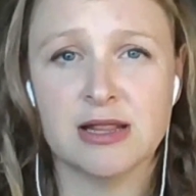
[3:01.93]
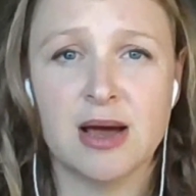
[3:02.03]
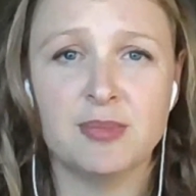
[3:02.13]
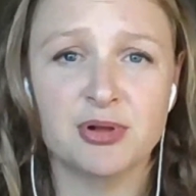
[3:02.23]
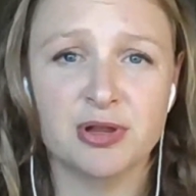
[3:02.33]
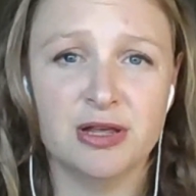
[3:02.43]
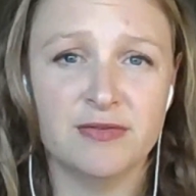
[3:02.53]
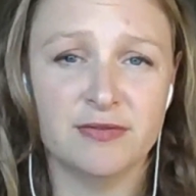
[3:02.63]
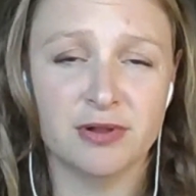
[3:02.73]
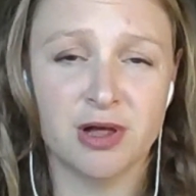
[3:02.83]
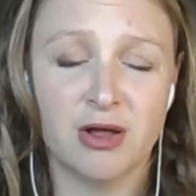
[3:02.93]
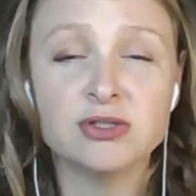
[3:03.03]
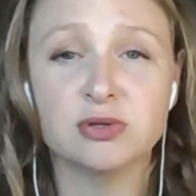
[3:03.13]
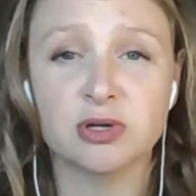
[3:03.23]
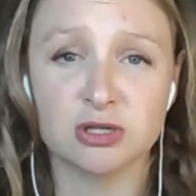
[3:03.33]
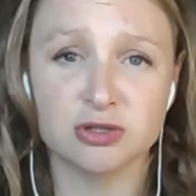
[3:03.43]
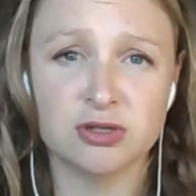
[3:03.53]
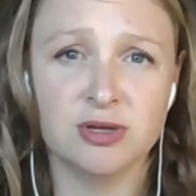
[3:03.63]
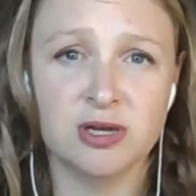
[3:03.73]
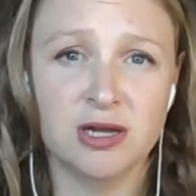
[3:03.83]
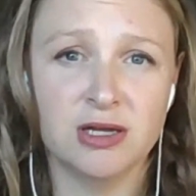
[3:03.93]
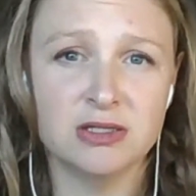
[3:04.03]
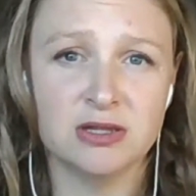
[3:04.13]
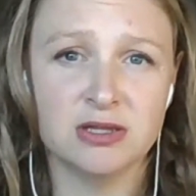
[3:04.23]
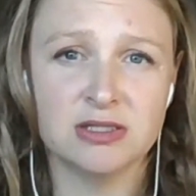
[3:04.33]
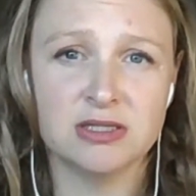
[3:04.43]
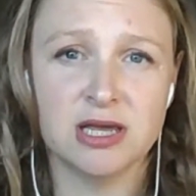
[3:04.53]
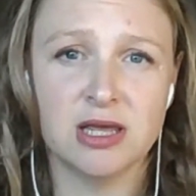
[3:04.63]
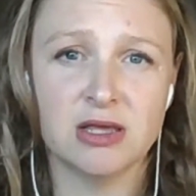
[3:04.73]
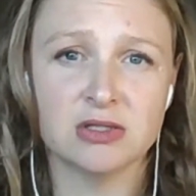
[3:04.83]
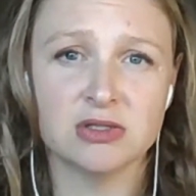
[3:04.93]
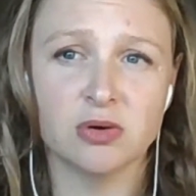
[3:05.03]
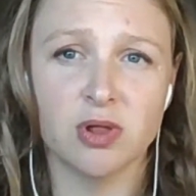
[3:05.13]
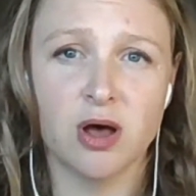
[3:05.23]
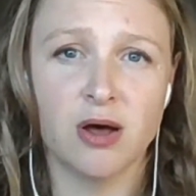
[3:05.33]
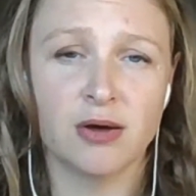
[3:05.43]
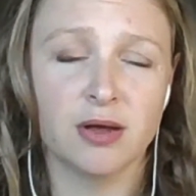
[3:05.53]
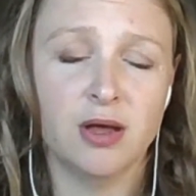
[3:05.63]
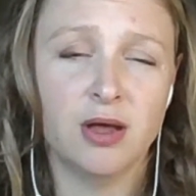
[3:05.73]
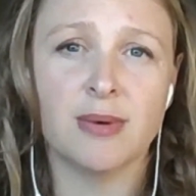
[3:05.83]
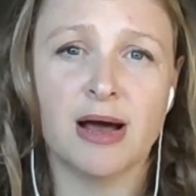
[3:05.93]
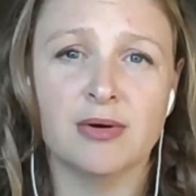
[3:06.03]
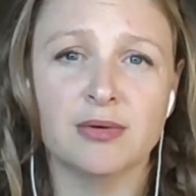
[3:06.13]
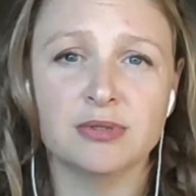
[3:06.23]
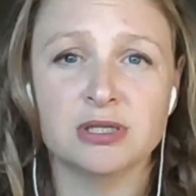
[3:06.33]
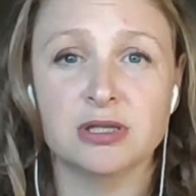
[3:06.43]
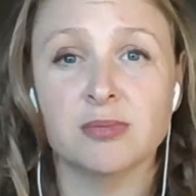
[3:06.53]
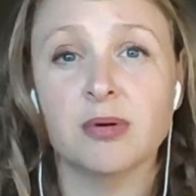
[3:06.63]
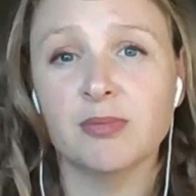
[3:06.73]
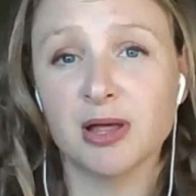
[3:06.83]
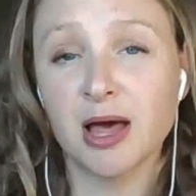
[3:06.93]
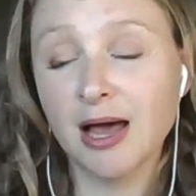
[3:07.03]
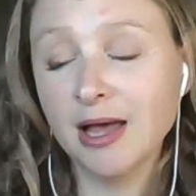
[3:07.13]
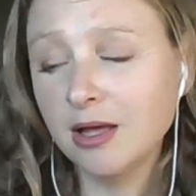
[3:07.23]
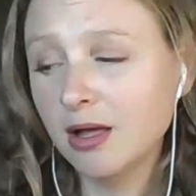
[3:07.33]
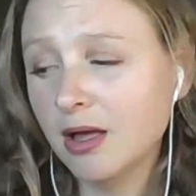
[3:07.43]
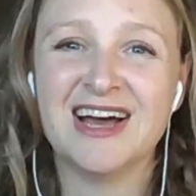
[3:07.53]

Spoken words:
on that belief also contributed to this taking so long to come out in the public eye.